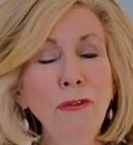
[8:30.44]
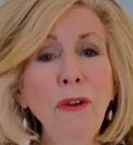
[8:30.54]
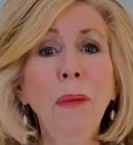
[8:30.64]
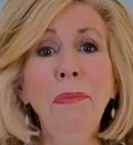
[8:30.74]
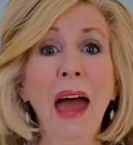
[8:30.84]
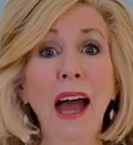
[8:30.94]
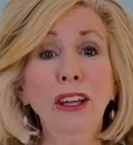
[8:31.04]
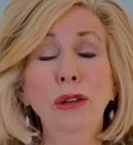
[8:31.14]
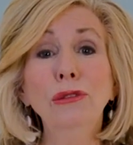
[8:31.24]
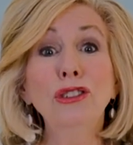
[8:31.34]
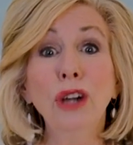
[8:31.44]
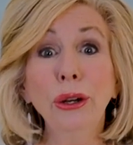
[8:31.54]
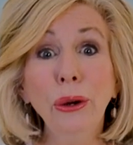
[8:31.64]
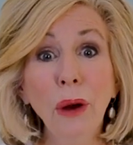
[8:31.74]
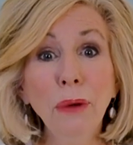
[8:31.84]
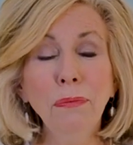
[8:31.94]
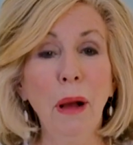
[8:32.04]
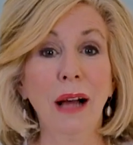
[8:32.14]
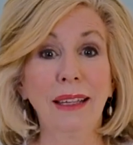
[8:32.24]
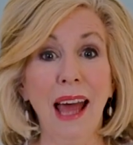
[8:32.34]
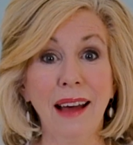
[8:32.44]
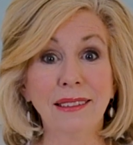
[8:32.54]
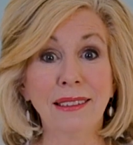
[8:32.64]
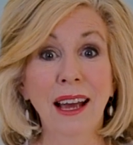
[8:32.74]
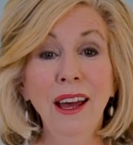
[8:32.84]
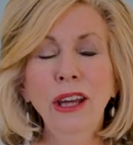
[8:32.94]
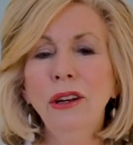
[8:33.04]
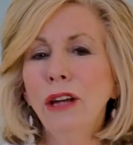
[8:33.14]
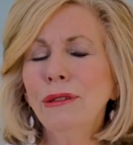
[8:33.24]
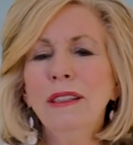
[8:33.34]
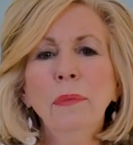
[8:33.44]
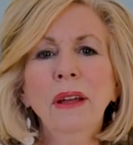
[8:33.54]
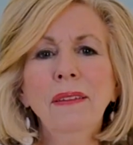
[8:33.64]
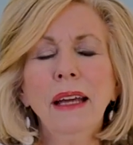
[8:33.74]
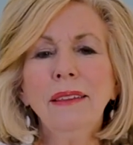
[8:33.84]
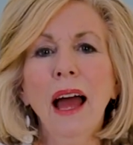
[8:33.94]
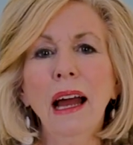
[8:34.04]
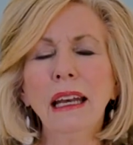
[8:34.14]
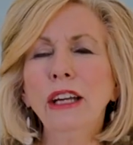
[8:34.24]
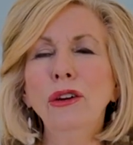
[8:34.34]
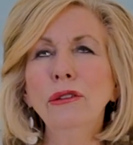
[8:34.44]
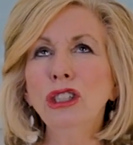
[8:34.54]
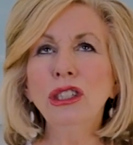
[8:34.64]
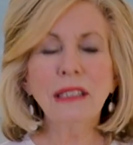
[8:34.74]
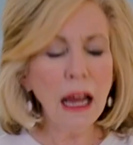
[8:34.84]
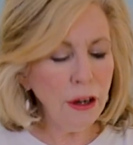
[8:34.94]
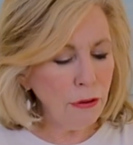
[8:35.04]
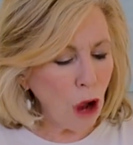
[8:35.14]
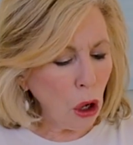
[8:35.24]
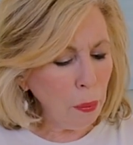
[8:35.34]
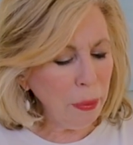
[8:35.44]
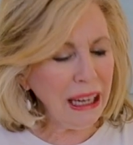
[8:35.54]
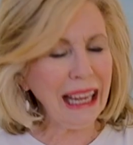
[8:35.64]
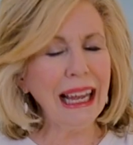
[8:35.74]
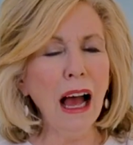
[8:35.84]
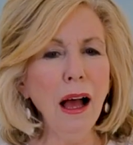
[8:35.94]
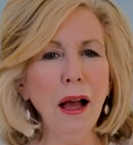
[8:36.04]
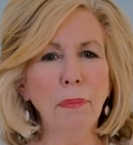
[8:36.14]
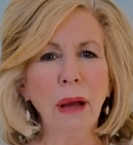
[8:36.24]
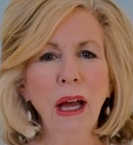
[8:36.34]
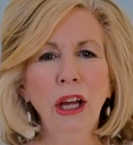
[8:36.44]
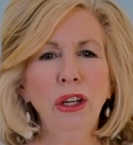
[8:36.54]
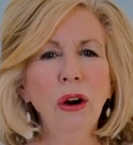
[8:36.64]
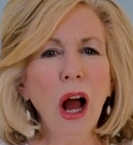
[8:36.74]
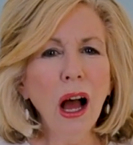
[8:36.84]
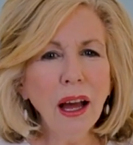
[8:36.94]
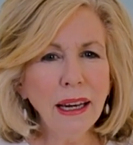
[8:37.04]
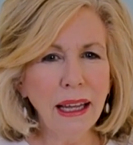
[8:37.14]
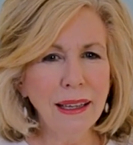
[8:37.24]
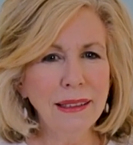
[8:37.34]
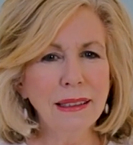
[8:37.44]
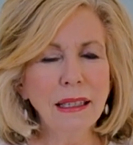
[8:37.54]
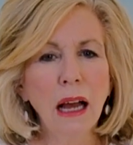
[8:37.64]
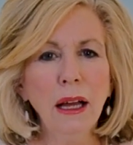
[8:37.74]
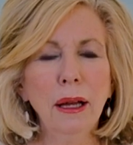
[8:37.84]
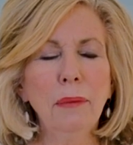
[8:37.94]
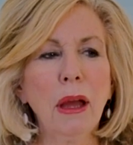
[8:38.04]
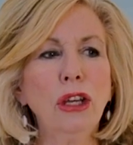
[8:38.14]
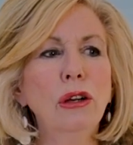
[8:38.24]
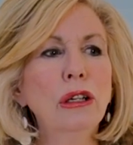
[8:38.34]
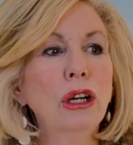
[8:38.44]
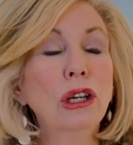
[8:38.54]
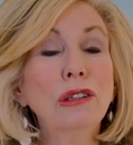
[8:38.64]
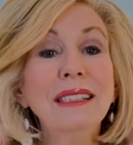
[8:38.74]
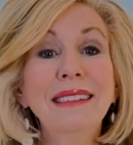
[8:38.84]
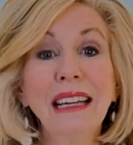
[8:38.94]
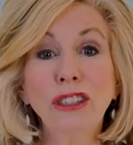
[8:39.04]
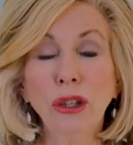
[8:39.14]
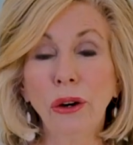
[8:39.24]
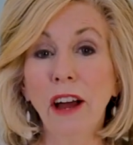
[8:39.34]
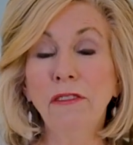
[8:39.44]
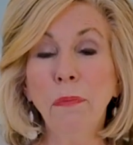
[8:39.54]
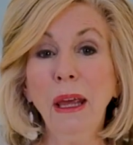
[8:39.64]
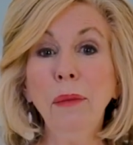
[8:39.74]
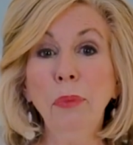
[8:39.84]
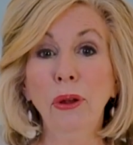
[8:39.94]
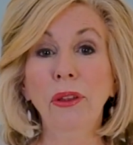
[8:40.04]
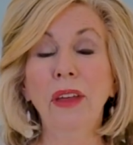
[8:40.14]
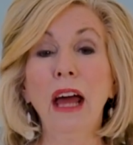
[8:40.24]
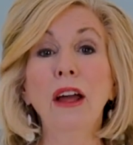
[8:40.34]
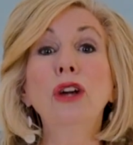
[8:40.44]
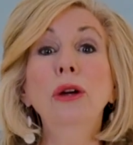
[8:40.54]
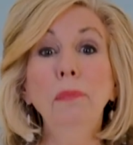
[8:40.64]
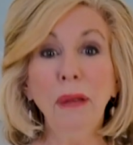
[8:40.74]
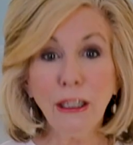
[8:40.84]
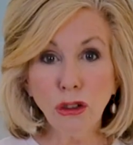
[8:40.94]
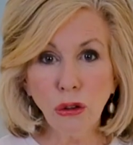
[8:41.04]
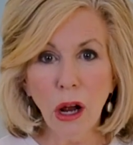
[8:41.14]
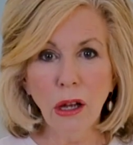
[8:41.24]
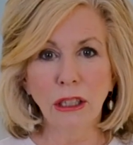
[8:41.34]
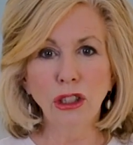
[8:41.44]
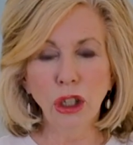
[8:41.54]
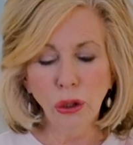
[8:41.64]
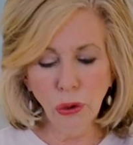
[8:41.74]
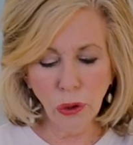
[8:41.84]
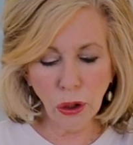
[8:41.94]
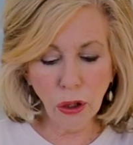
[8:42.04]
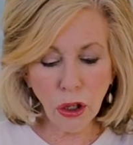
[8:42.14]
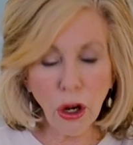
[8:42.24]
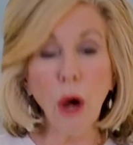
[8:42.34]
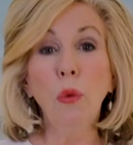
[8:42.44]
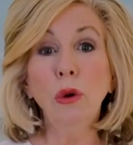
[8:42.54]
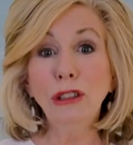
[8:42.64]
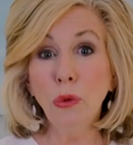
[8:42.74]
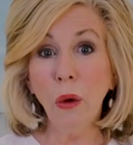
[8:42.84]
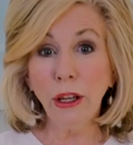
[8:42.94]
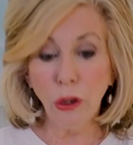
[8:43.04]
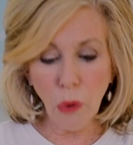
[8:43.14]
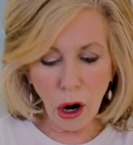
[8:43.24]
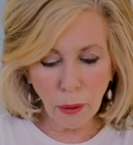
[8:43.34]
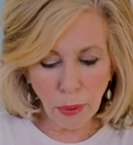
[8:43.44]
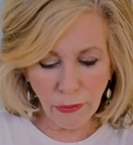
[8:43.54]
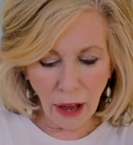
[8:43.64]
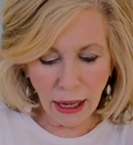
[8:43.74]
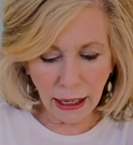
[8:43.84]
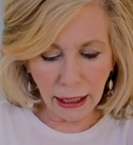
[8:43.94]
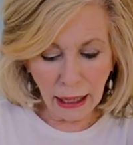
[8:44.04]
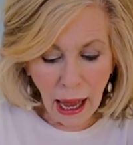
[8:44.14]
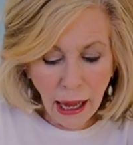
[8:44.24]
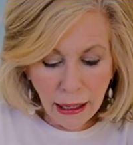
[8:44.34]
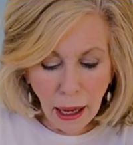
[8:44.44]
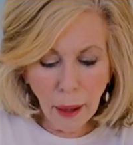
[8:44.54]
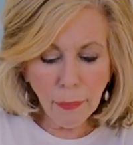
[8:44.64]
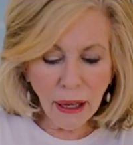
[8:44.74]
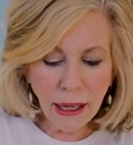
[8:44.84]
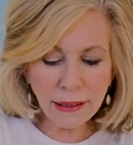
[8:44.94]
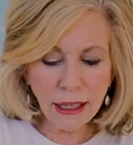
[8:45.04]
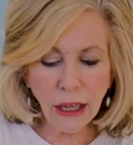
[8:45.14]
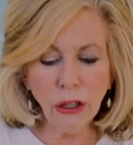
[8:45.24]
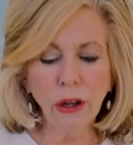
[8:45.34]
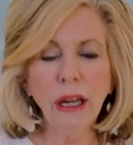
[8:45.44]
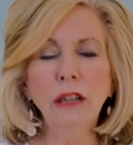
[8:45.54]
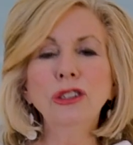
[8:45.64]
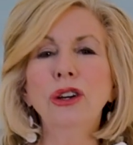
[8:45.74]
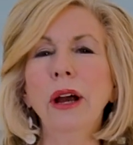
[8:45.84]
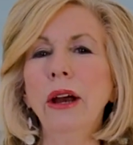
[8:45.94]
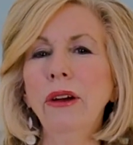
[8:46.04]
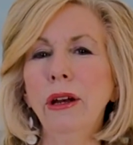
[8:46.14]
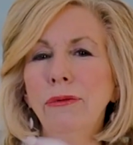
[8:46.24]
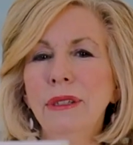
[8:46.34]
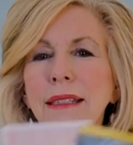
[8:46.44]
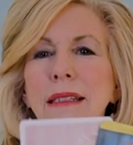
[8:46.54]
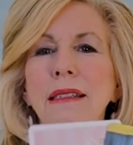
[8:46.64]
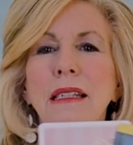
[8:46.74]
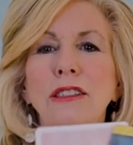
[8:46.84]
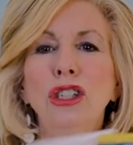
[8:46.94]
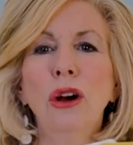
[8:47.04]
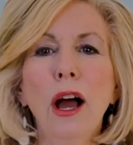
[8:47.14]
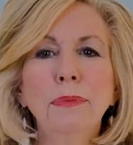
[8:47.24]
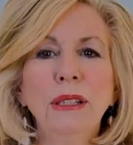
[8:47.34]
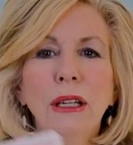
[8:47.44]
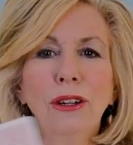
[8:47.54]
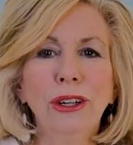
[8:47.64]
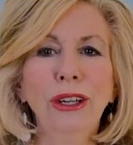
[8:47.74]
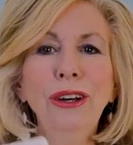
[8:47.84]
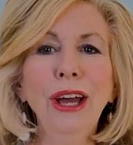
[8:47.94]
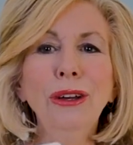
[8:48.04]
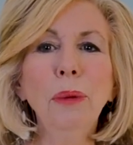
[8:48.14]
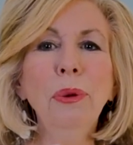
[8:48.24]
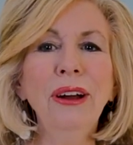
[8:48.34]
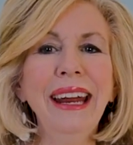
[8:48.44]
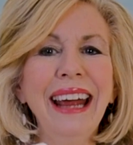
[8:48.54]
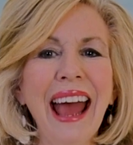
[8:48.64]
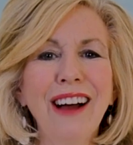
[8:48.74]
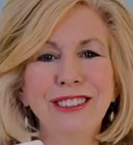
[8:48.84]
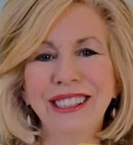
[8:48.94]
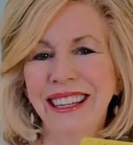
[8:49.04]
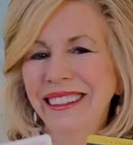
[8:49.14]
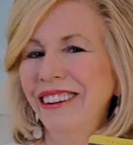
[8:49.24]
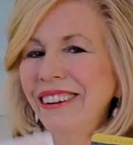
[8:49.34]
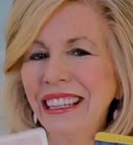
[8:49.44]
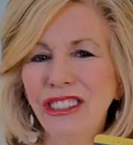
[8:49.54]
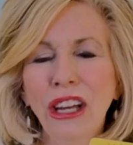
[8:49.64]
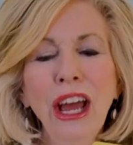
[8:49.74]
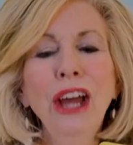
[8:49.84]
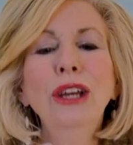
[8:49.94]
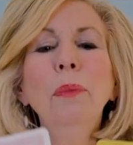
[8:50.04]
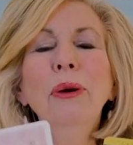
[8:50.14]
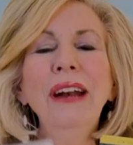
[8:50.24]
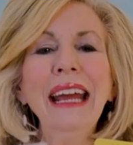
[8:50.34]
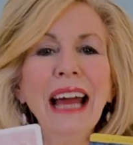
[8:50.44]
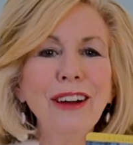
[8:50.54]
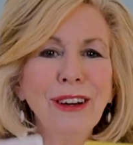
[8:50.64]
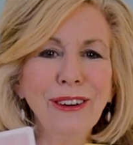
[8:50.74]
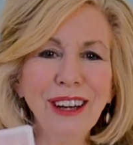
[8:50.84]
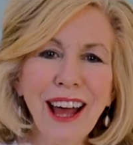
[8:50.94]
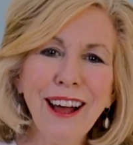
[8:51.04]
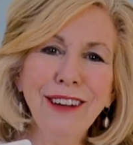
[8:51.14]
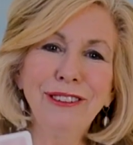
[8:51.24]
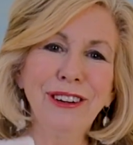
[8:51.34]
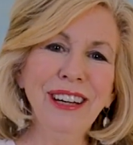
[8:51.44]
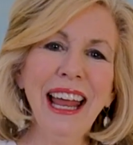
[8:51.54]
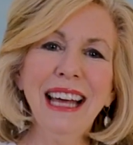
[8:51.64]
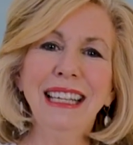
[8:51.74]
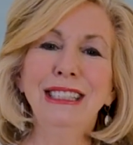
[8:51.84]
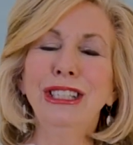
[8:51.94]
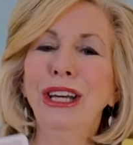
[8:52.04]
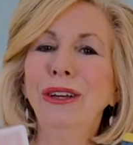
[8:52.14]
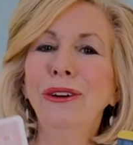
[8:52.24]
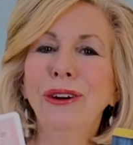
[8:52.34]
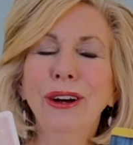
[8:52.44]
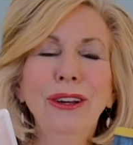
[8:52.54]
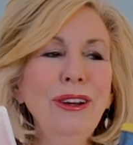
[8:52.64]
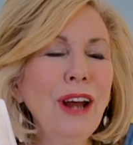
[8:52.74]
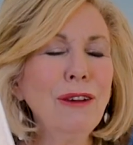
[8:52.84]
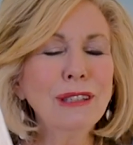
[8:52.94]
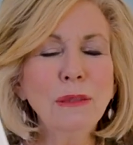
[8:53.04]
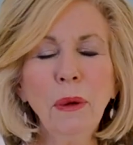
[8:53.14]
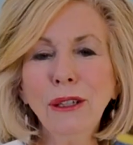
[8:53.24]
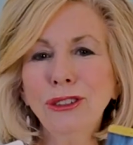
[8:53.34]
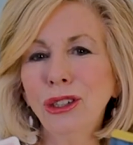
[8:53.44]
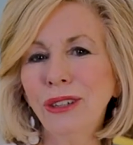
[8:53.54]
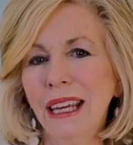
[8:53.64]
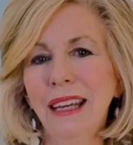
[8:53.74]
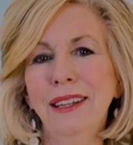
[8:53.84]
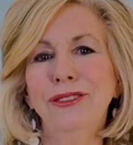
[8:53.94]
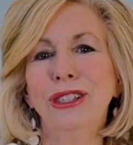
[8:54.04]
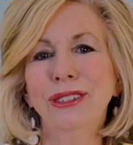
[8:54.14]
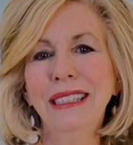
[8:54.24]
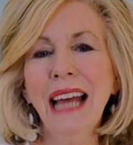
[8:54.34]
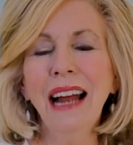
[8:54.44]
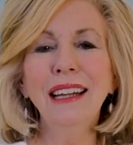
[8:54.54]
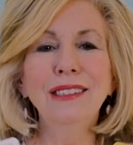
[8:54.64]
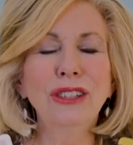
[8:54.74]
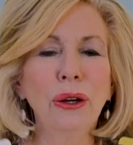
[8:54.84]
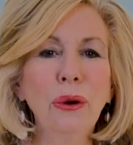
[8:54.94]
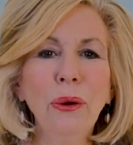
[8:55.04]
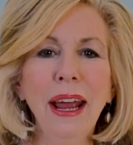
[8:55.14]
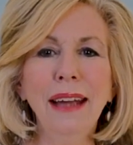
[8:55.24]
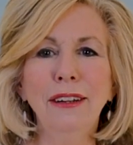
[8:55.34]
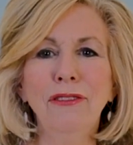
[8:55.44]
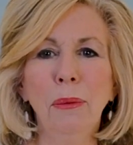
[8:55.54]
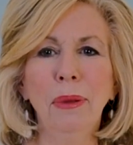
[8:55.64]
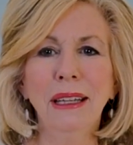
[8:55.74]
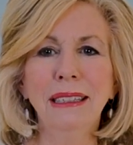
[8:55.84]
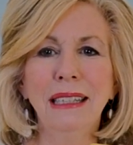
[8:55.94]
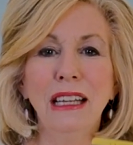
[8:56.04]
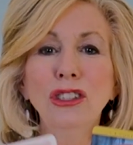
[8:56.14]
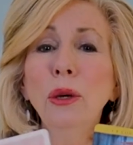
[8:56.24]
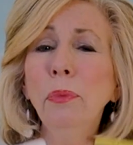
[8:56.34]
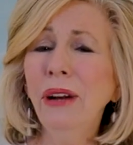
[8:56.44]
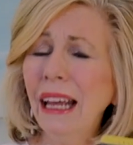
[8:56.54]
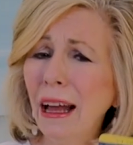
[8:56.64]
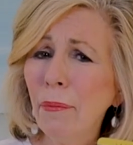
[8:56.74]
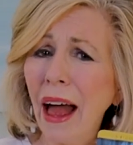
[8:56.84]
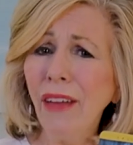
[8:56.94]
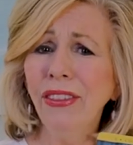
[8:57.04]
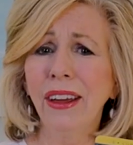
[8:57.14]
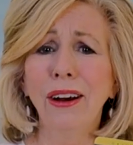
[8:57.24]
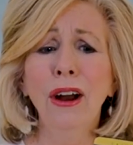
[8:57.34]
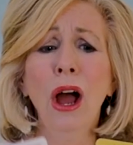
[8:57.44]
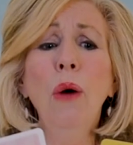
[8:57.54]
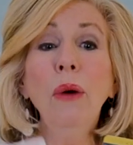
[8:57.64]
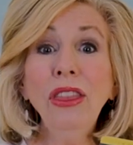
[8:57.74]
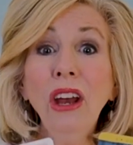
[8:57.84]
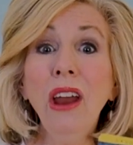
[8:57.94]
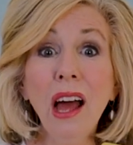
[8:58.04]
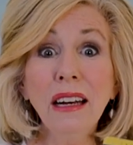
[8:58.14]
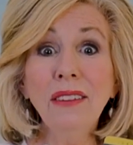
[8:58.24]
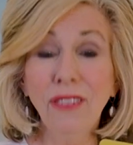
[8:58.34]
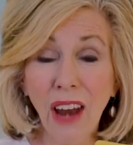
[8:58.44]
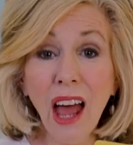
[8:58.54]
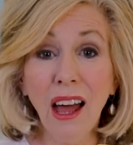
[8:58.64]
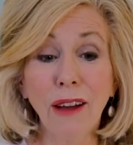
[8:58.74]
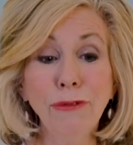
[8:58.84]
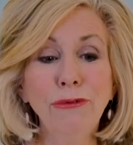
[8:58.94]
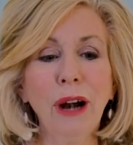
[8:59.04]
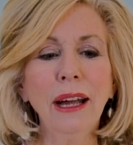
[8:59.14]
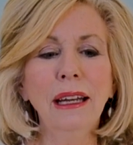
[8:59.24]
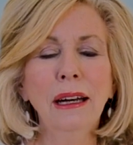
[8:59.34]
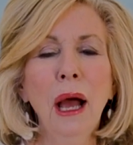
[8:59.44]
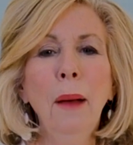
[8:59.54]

from that, you start your own podcast. You know, something like that. Like you're just kind of opening up your audience, your sector of people that could be drawn to who, you know, to what you are providing. Yeah, because here's your area of resistance, your obstacle. You know, you're putting out your love, your light, your, you know, spiritual gifts, your talents, your creative abilities. You're putting them out there with a lot of love, right?